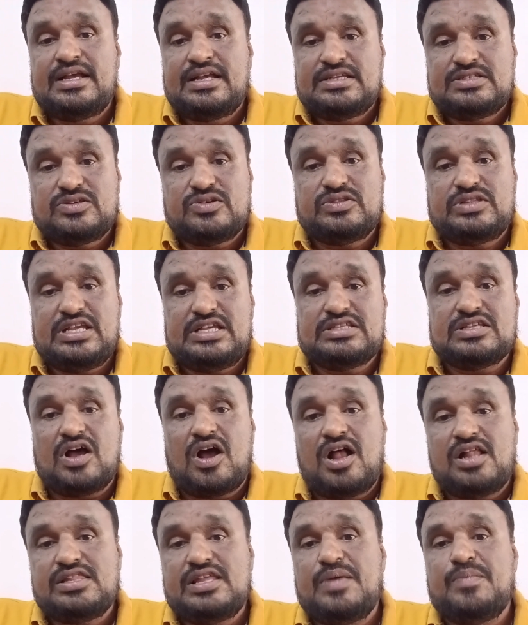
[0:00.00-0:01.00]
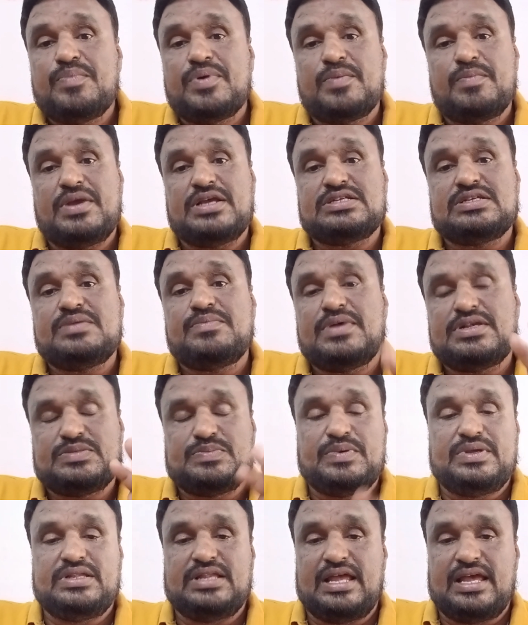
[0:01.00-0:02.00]
So these all the information must
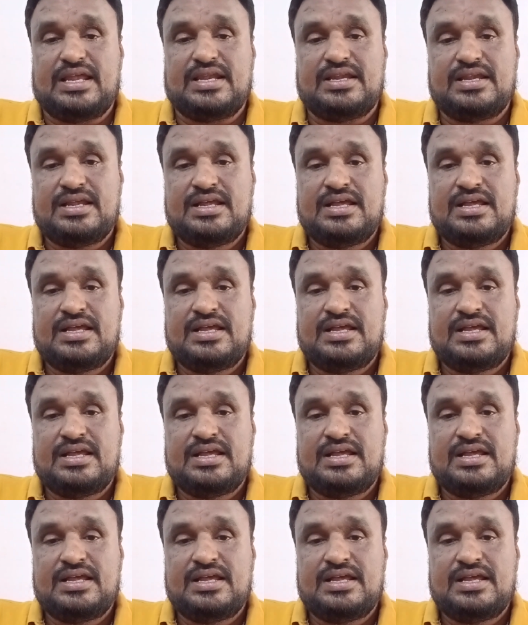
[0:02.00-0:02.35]
be there.